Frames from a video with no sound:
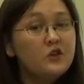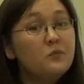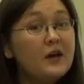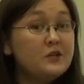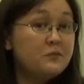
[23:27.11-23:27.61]

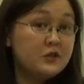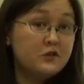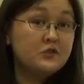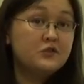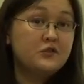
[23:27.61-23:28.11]
You might be
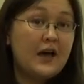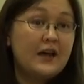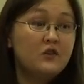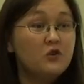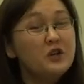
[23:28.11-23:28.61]
used to
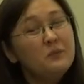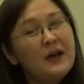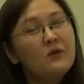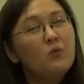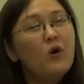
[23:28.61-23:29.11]
that, or you
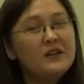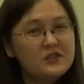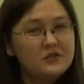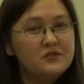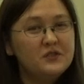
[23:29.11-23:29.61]
might
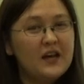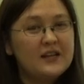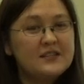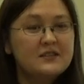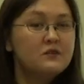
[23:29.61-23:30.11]
want to do that,
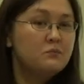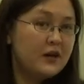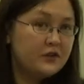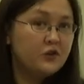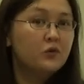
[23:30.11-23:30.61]

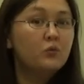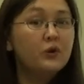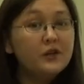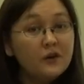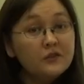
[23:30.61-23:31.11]
but
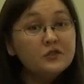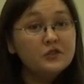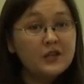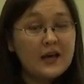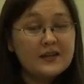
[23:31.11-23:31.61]
we don't
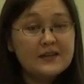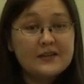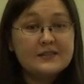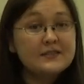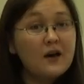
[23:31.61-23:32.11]
do that.
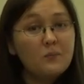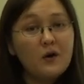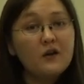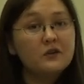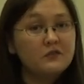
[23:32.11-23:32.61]
It's not
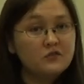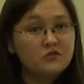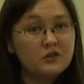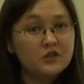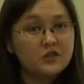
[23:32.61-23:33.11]
part of our
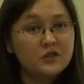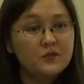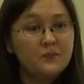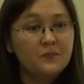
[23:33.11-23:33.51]
structure.